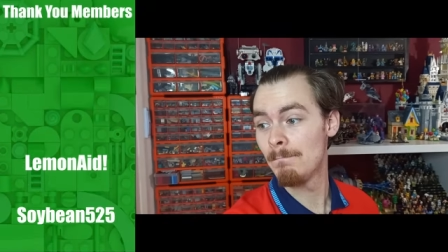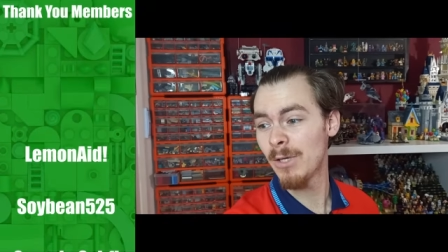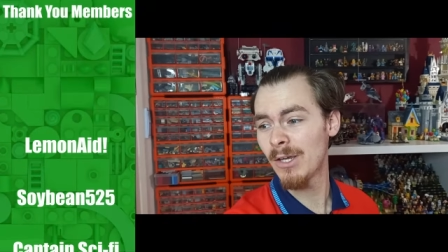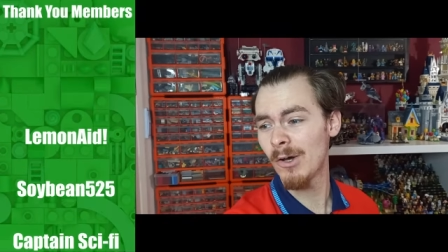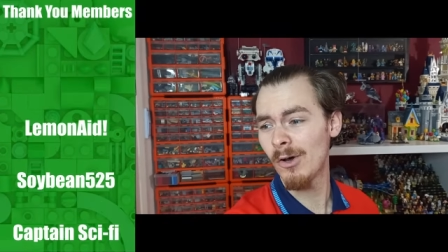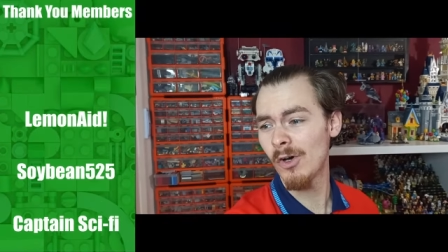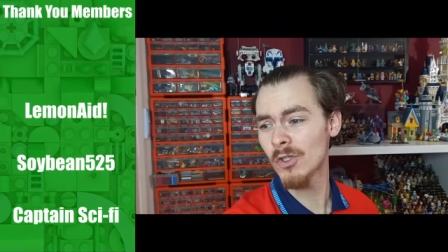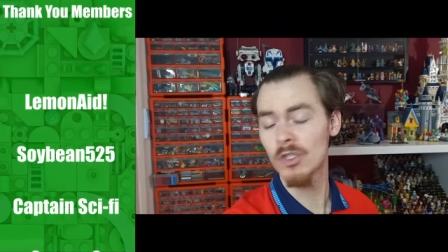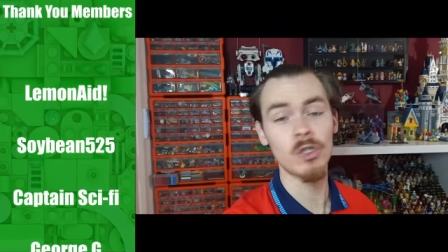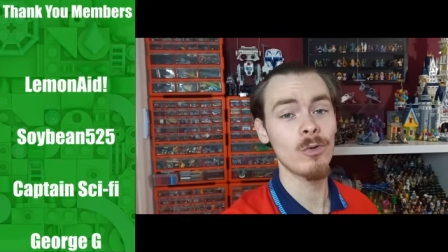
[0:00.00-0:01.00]

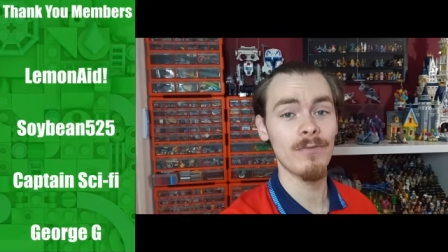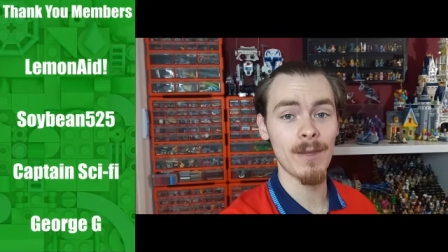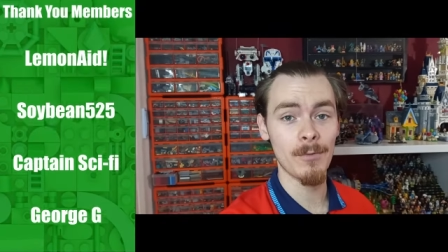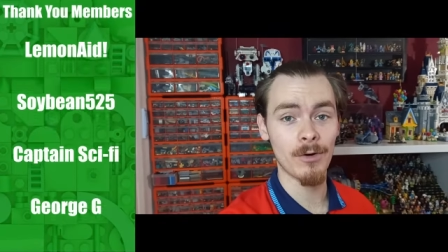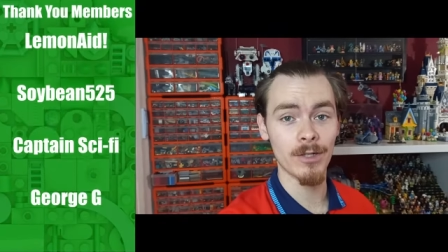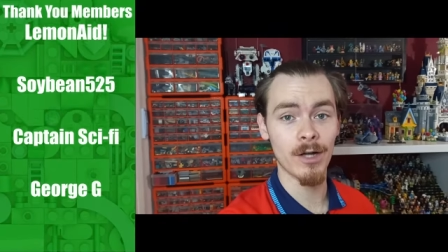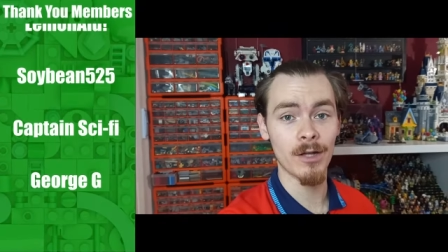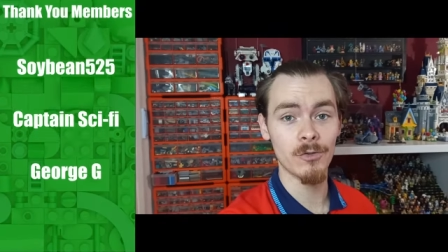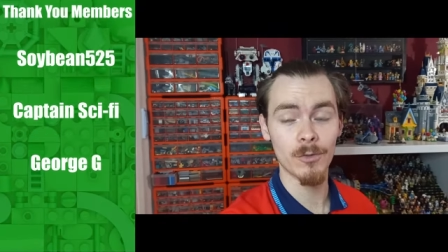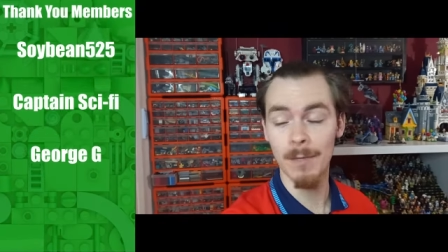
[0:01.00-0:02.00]
because two of them are under
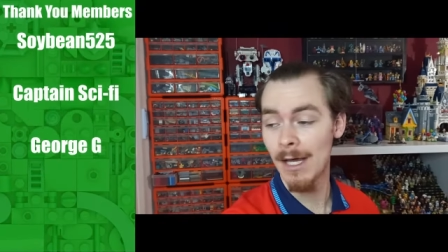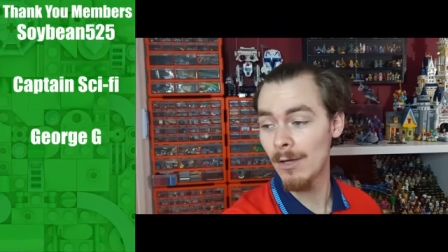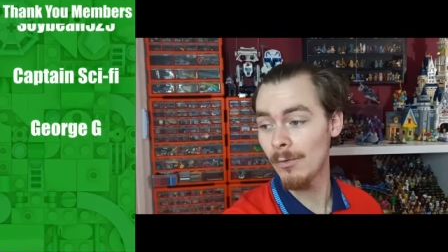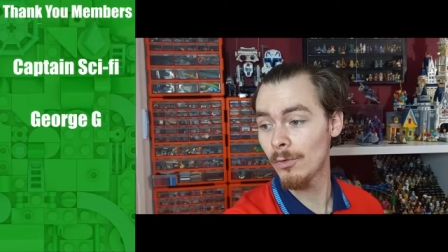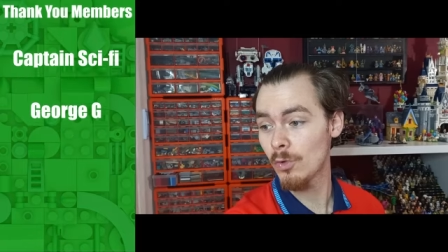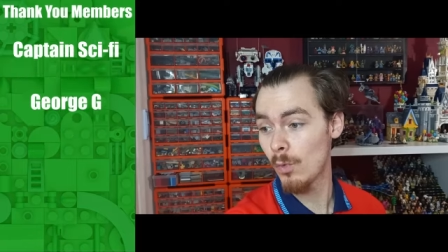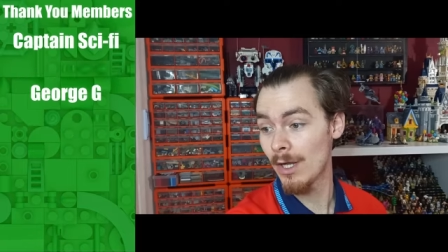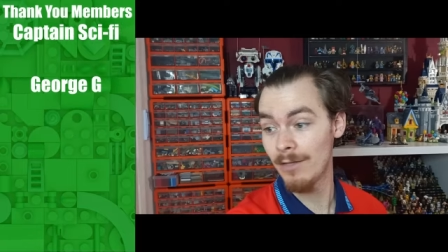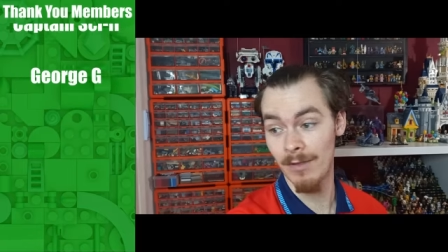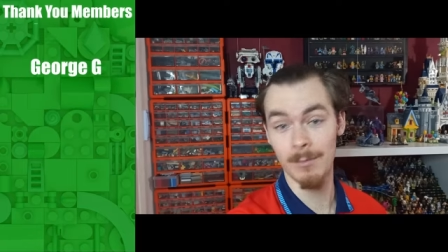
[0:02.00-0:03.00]
£100,
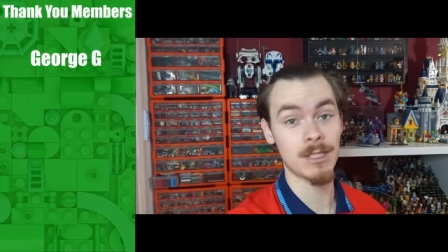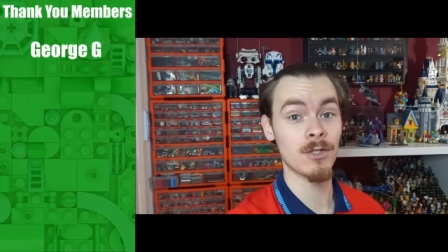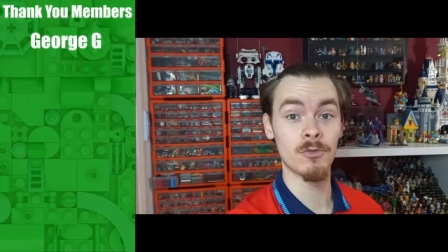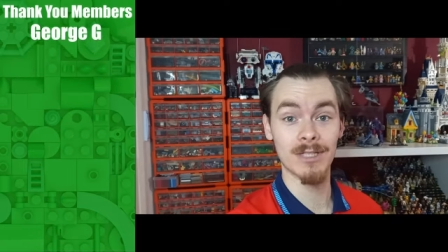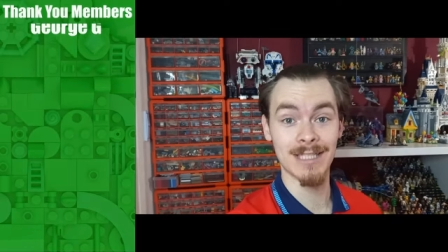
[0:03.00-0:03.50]
one of them is under